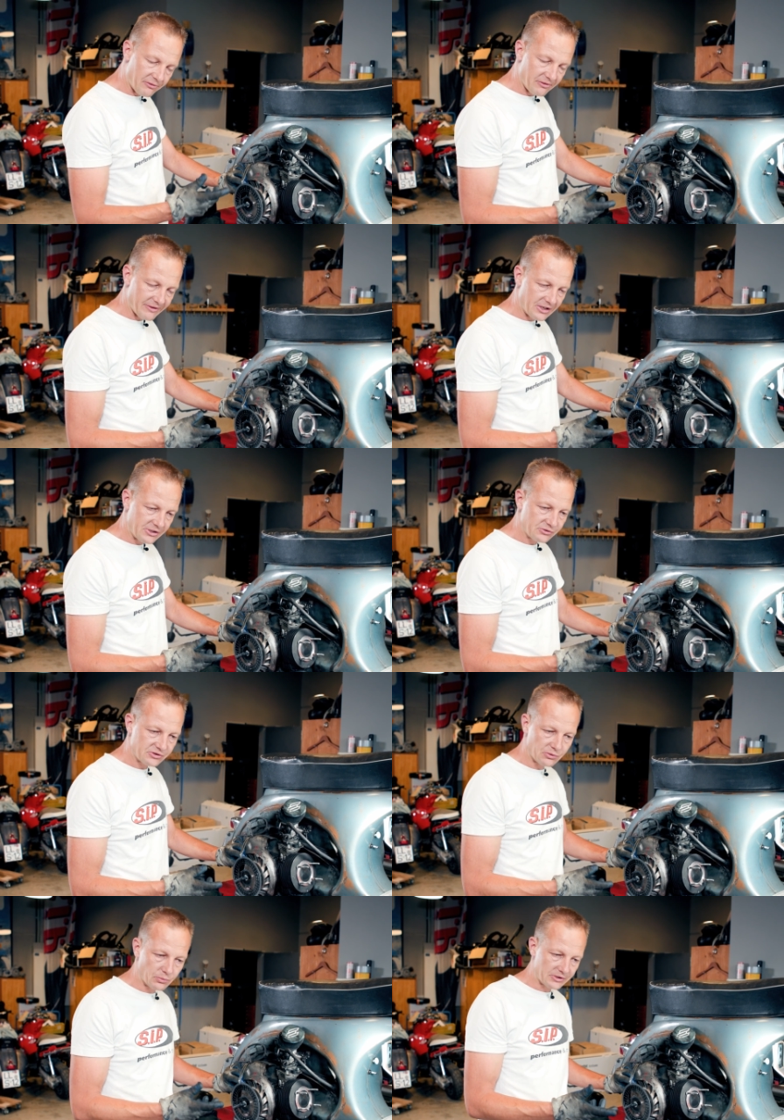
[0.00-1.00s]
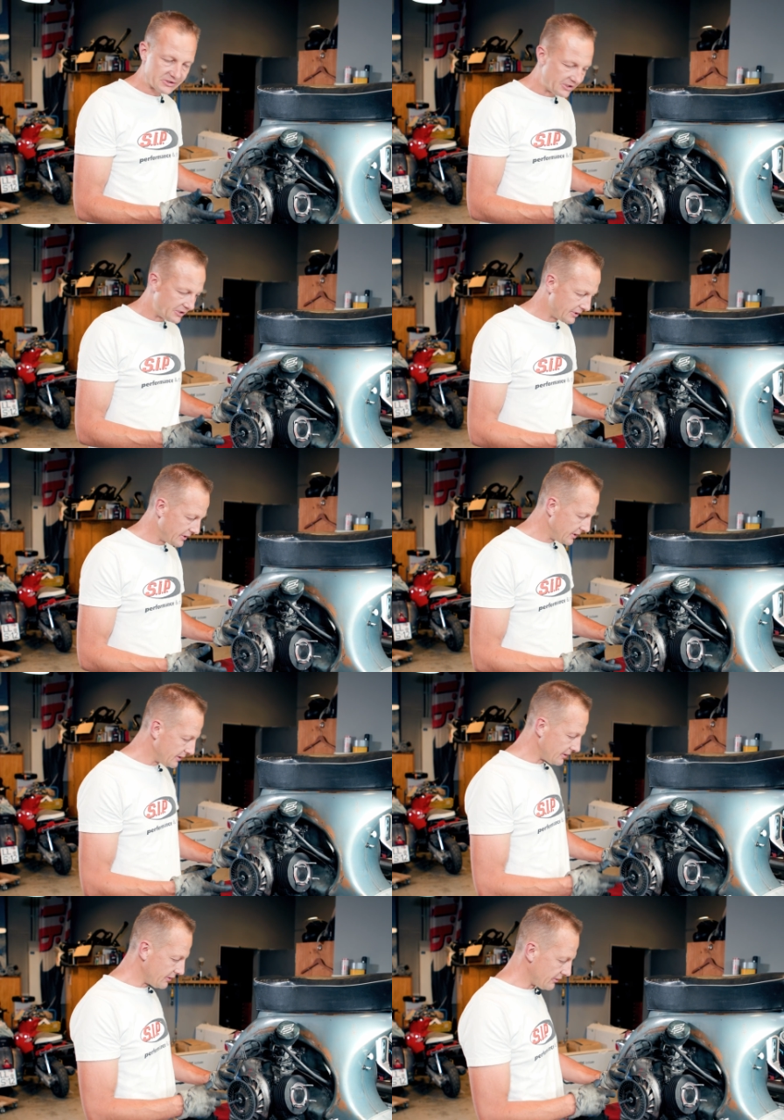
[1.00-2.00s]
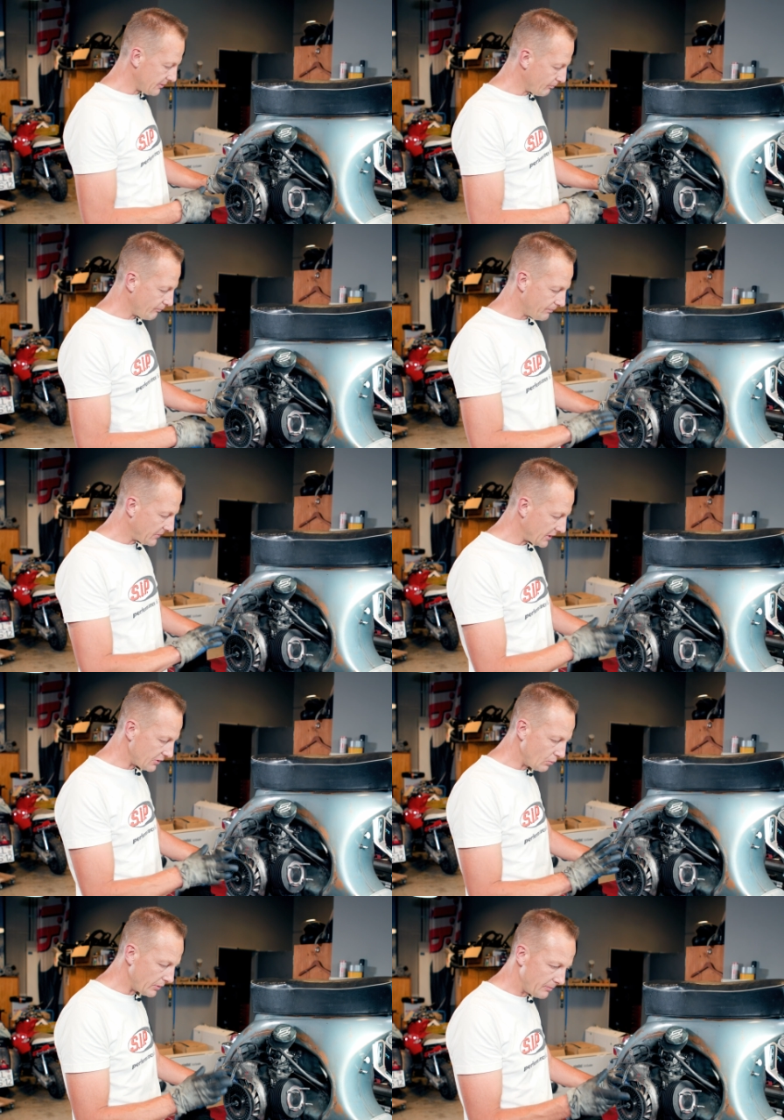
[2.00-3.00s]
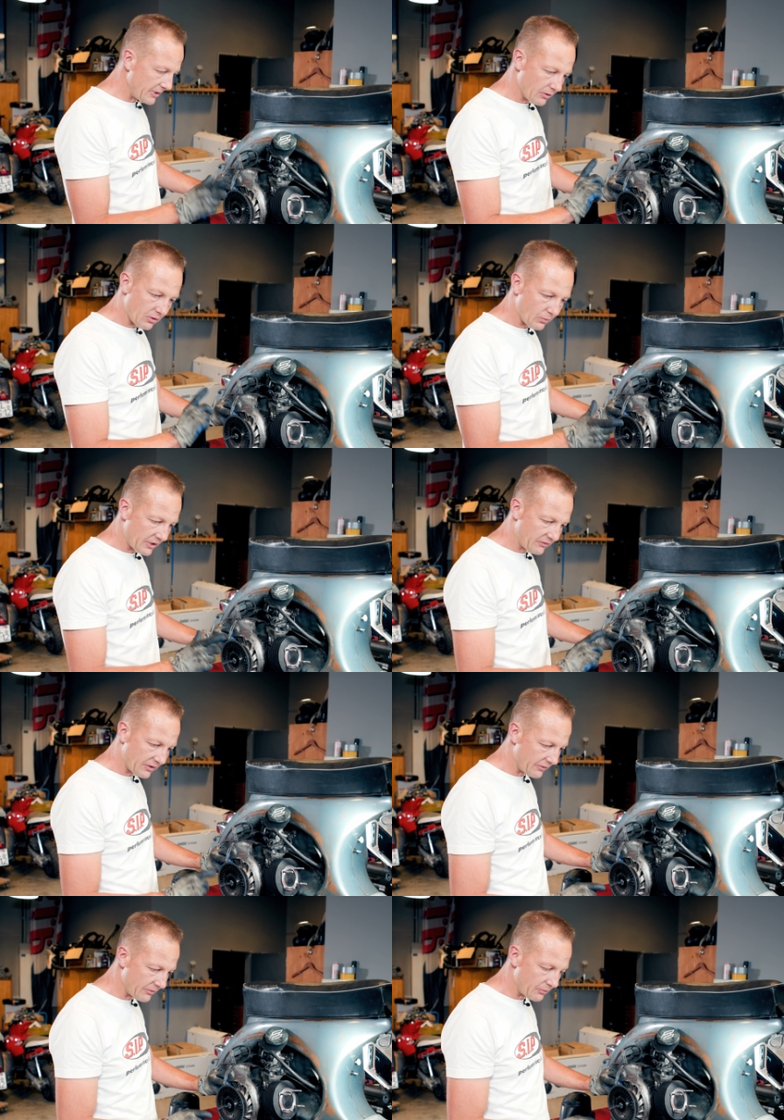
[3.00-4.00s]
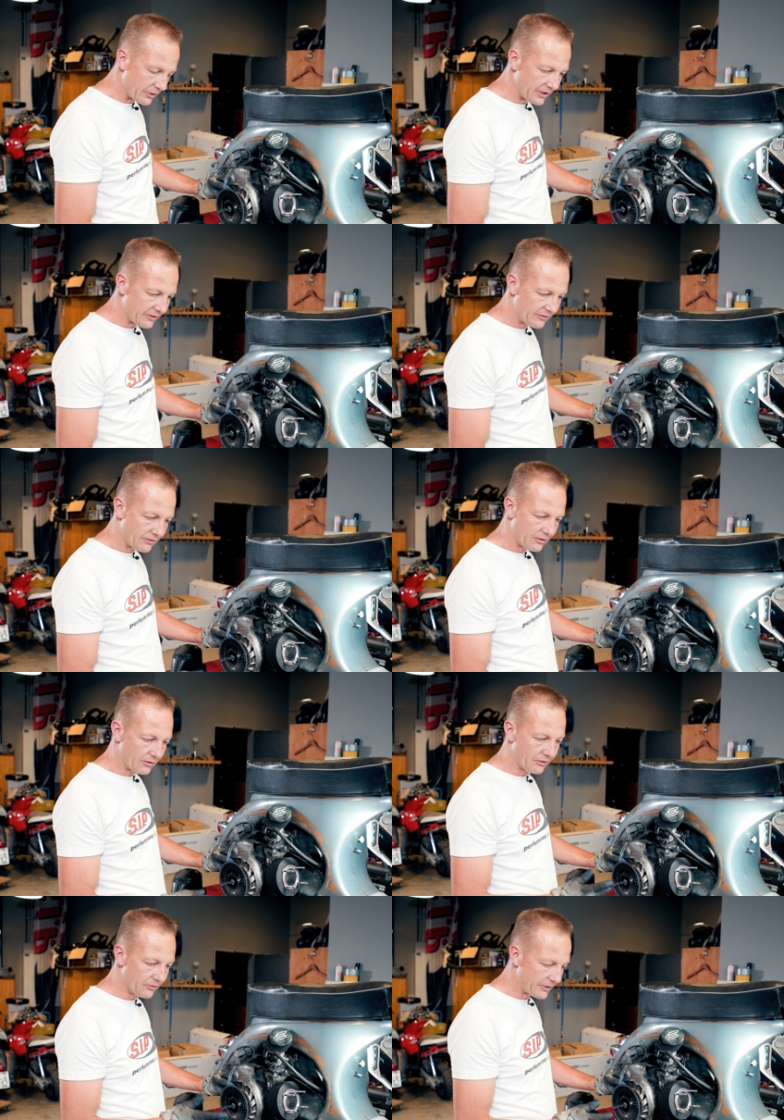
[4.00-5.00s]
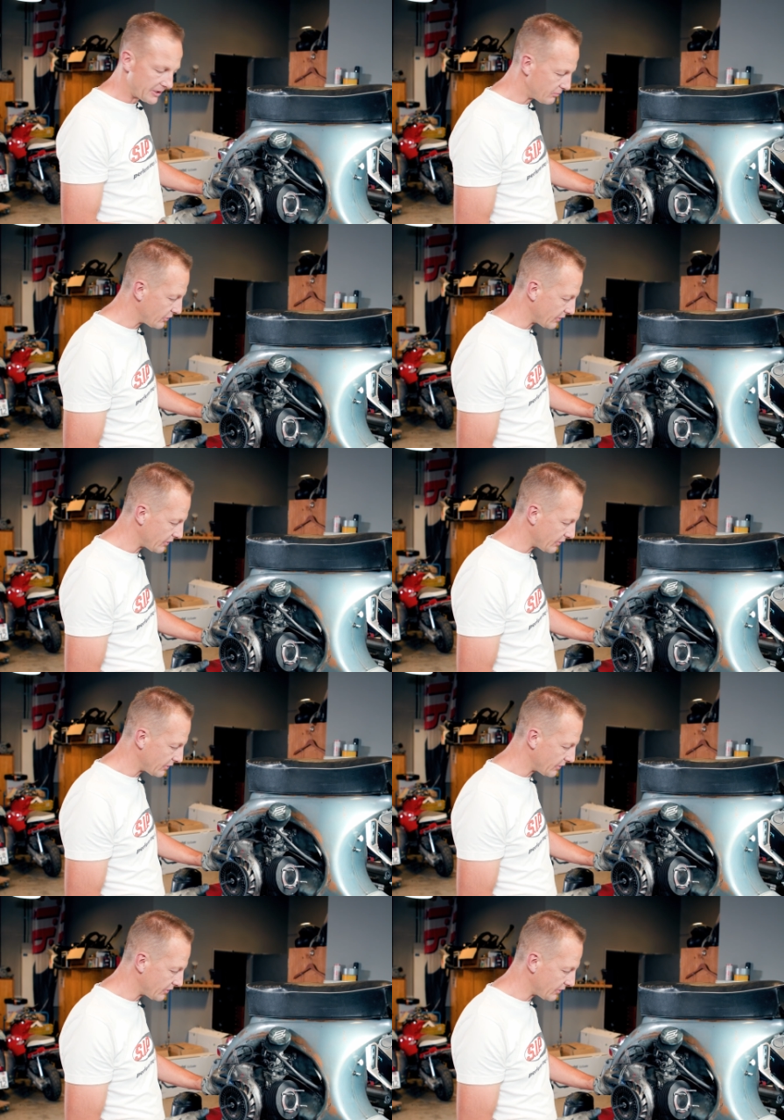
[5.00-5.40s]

of the values, you will see um, you will be always in the right, on the right